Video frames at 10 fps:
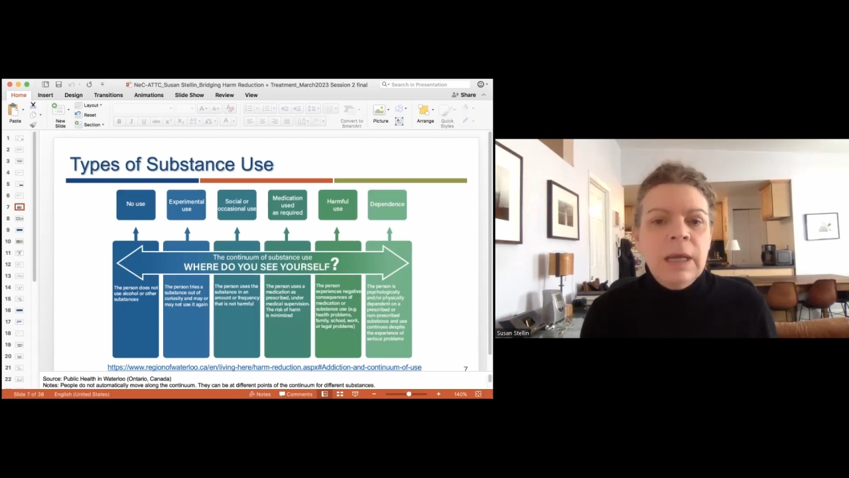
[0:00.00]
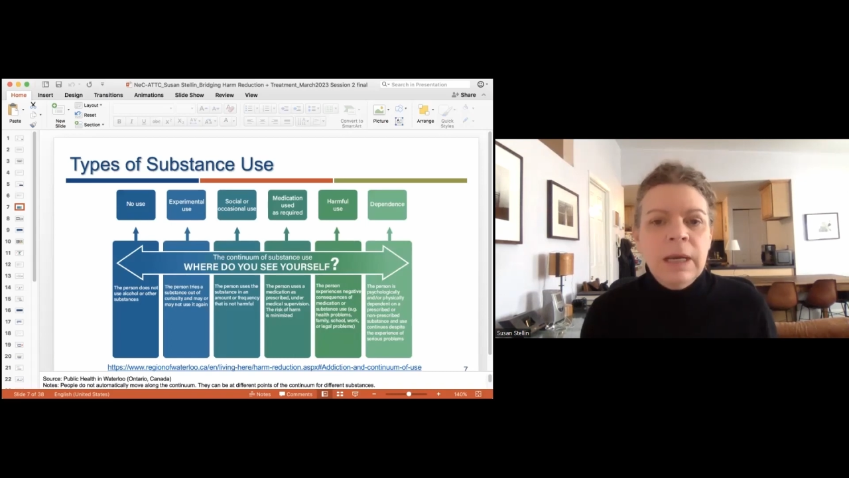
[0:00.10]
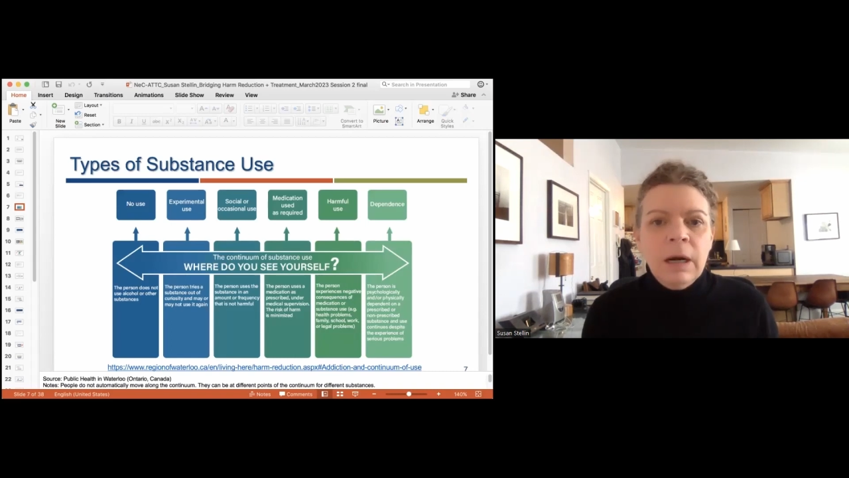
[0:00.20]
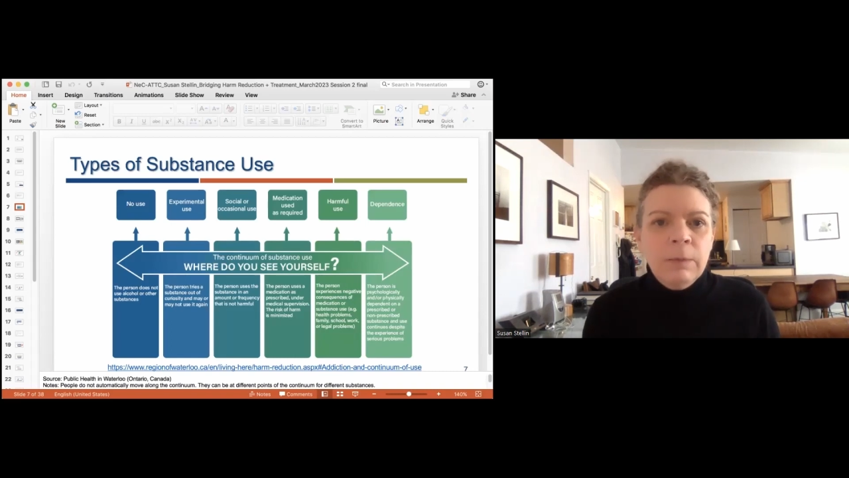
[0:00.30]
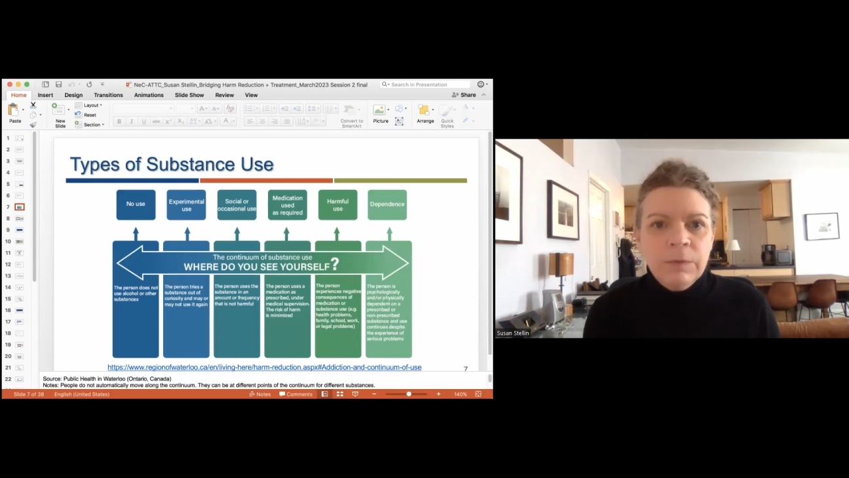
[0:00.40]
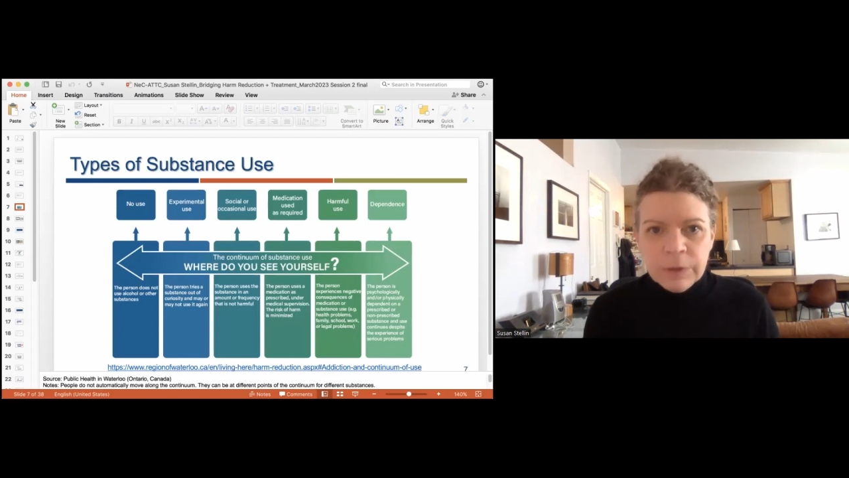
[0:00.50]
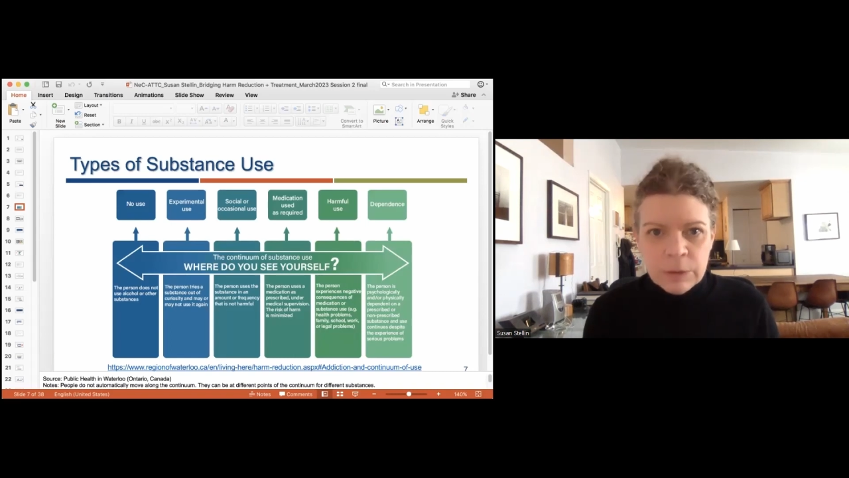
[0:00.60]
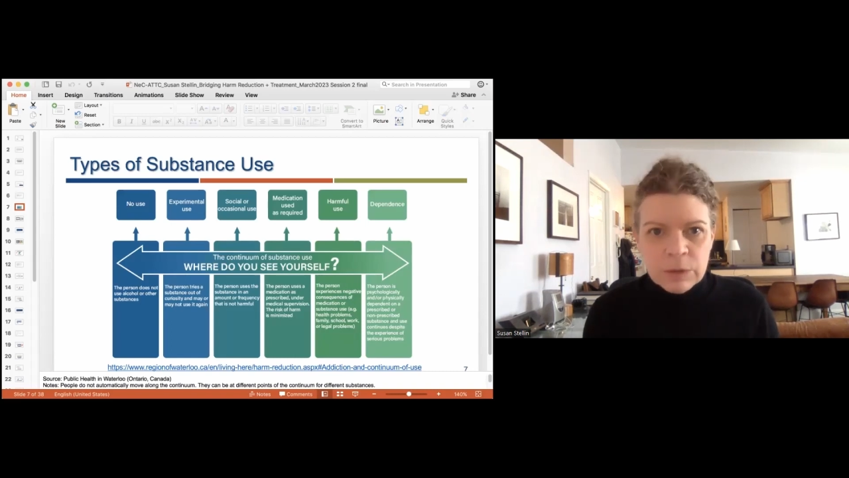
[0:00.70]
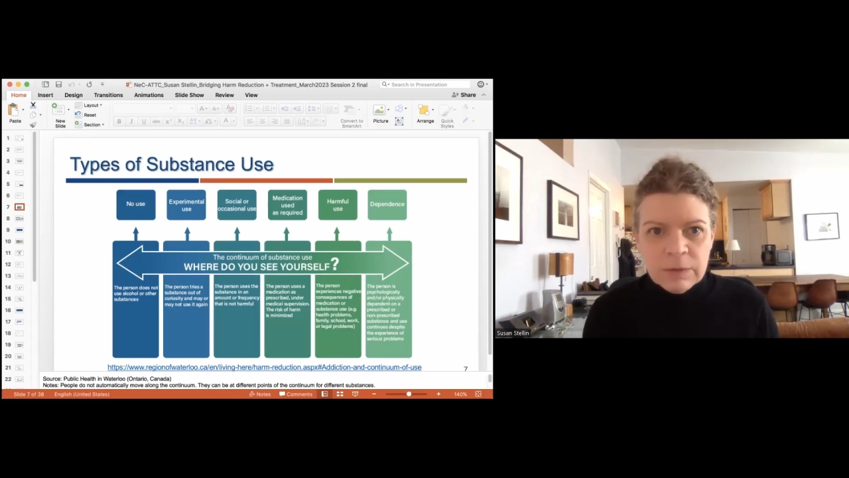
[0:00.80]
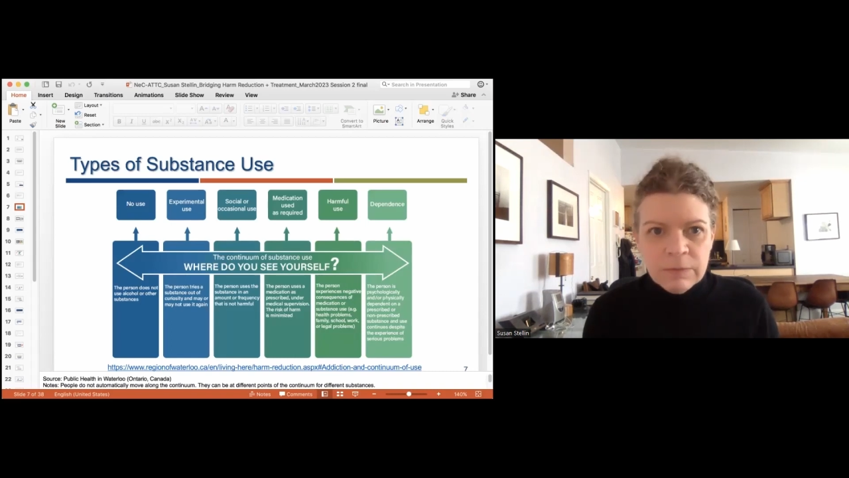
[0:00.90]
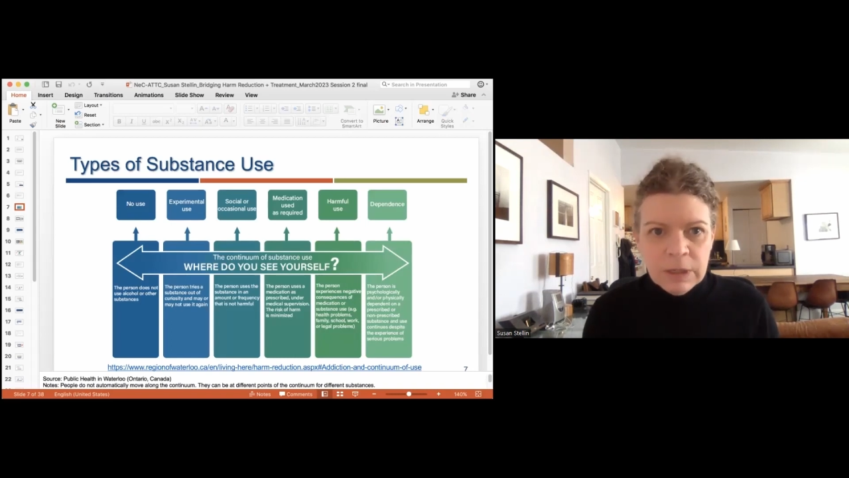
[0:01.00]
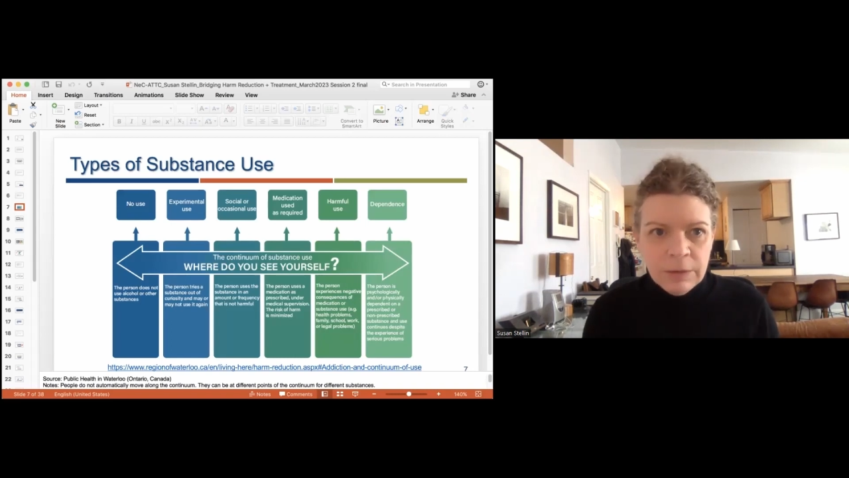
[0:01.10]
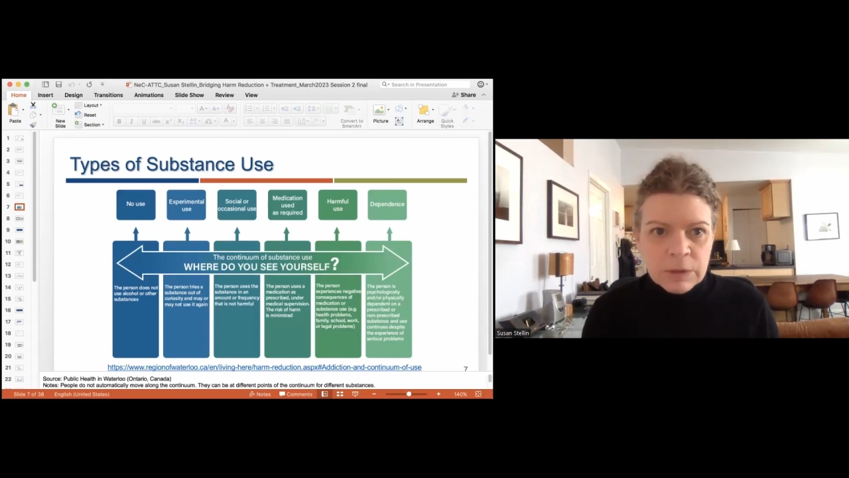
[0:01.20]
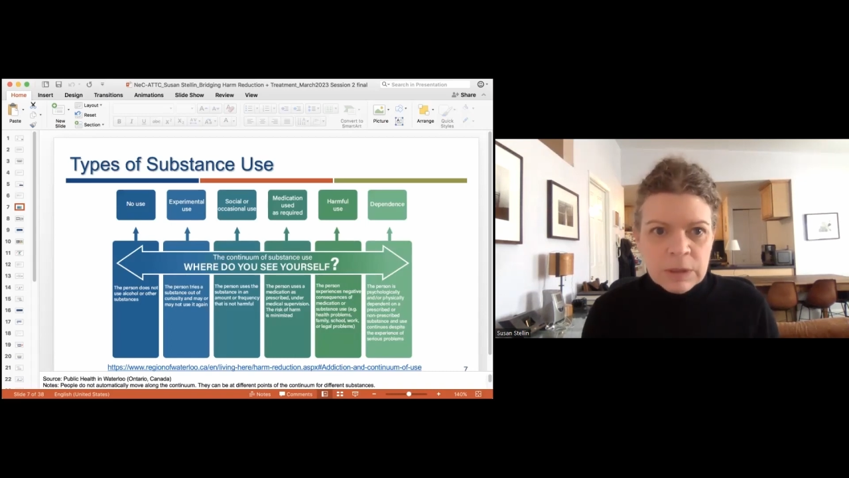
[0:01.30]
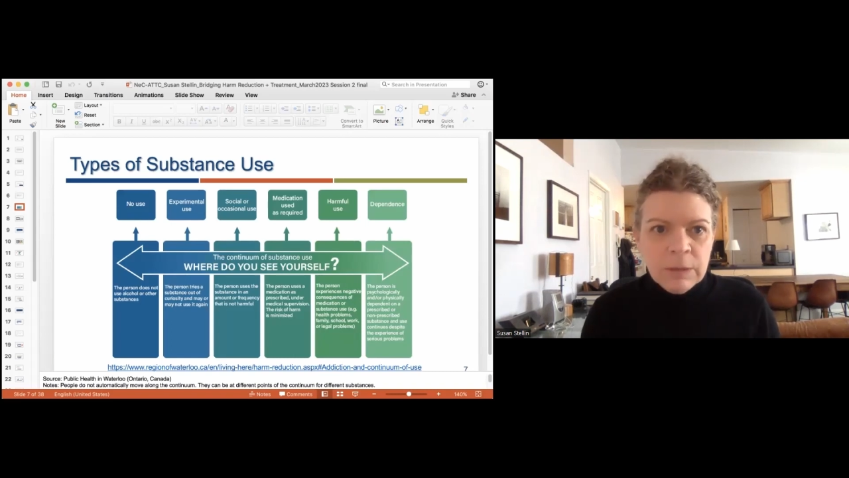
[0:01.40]
and harmful use of
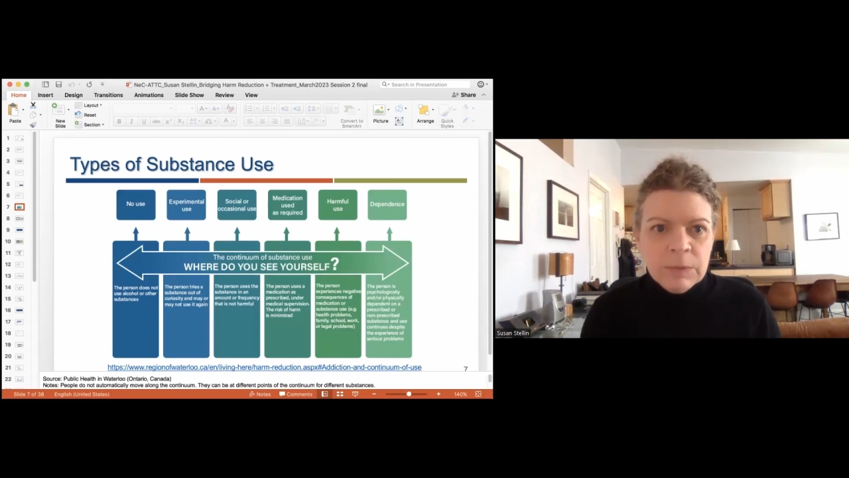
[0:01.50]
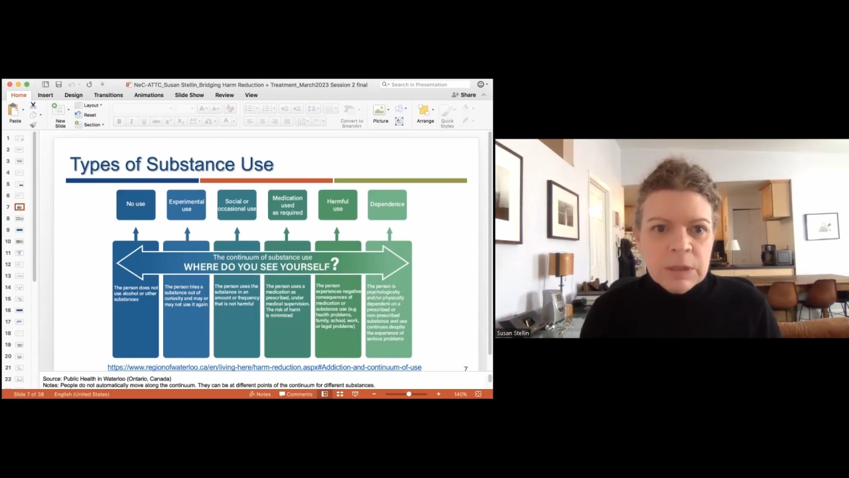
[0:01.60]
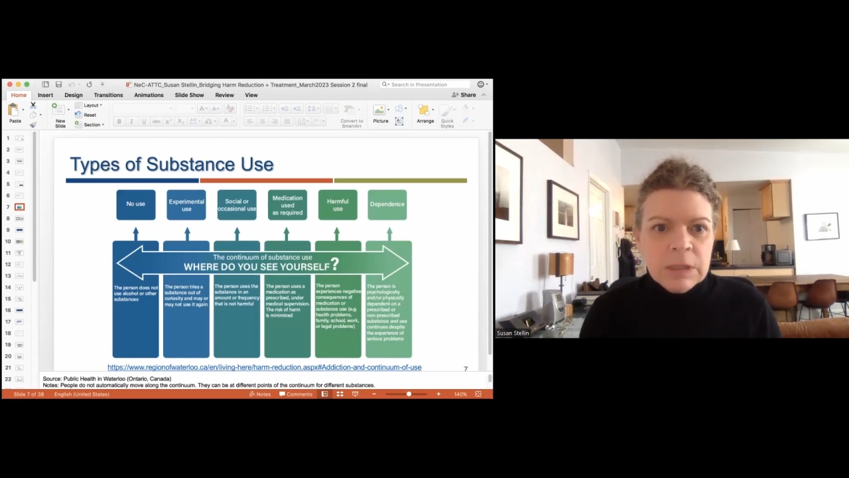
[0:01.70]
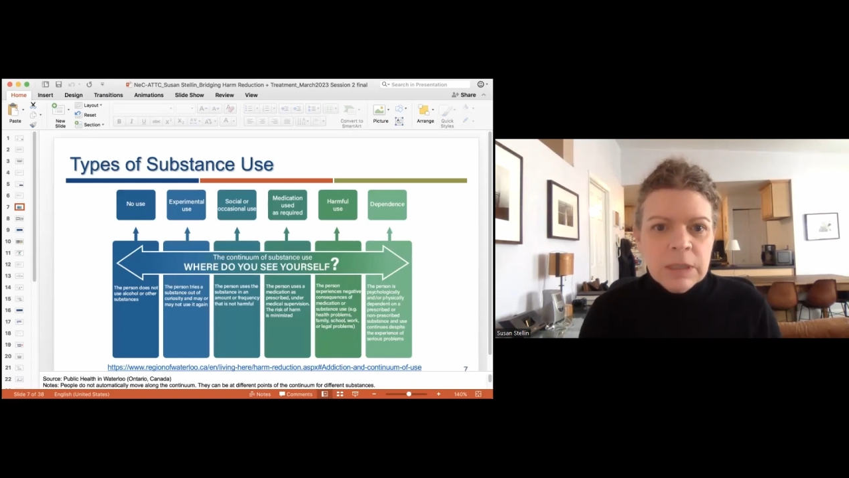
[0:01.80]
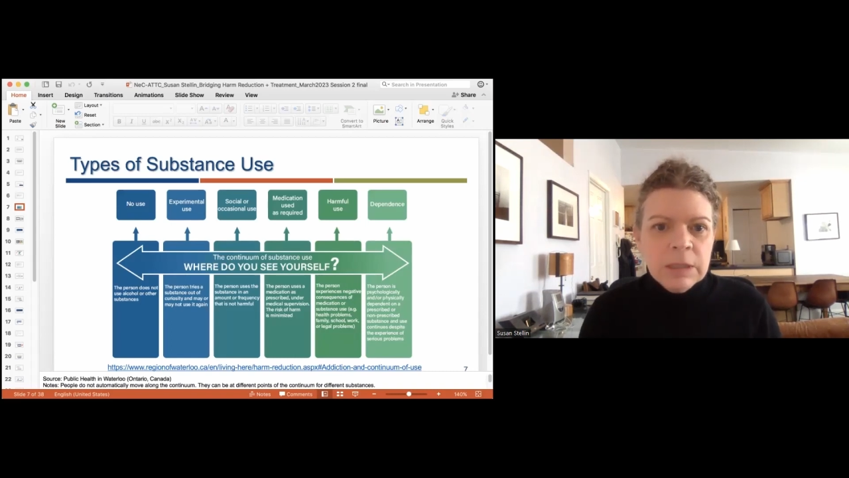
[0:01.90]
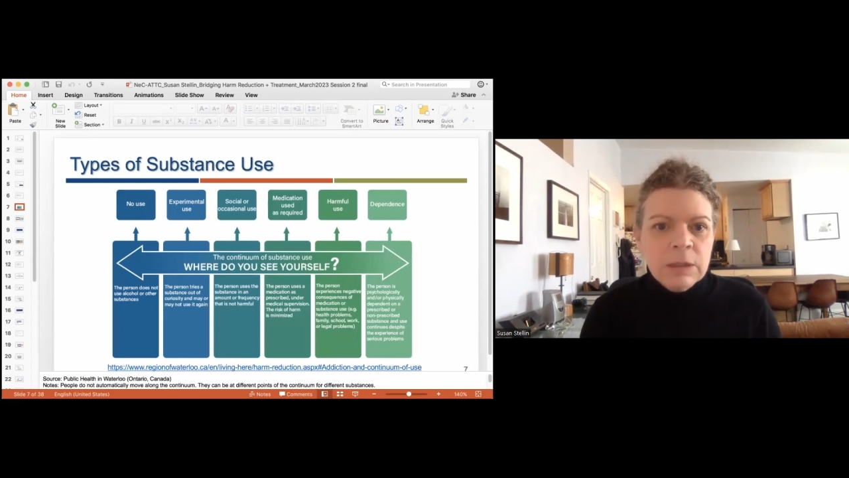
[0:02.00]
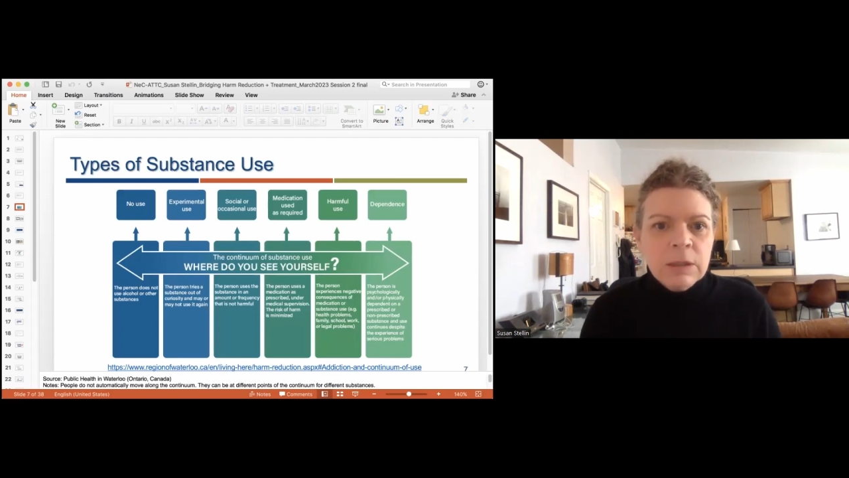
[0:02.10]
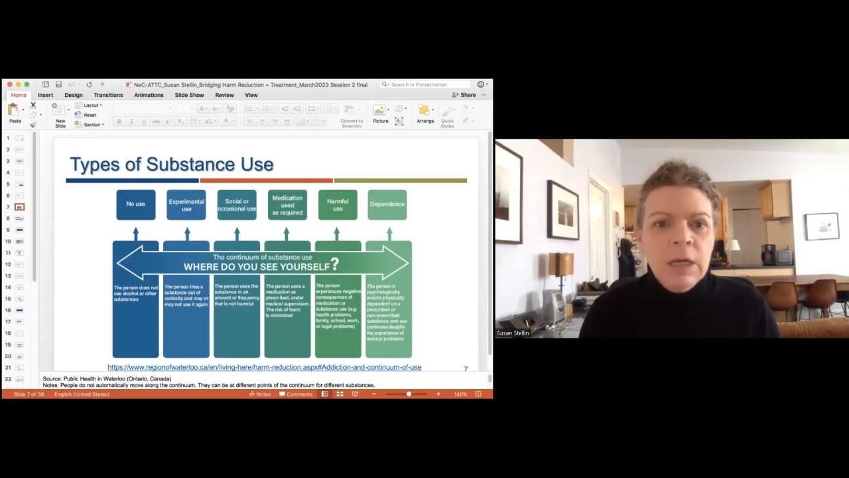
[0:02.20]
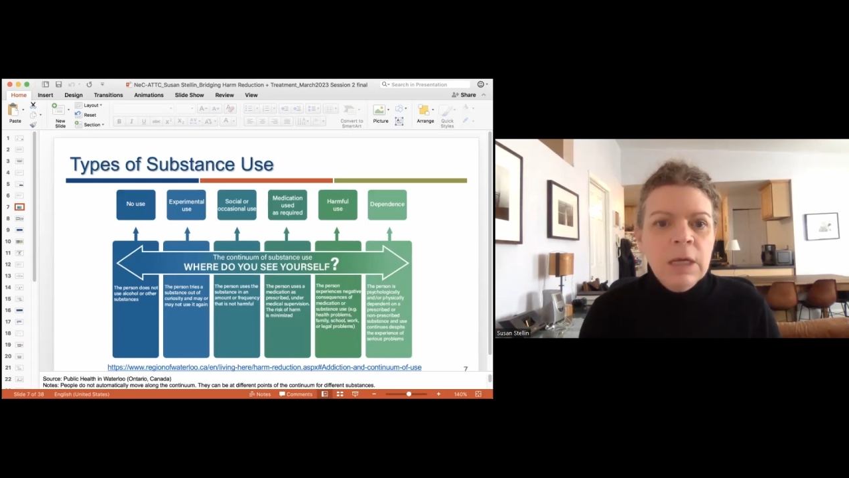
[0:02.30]
another substance.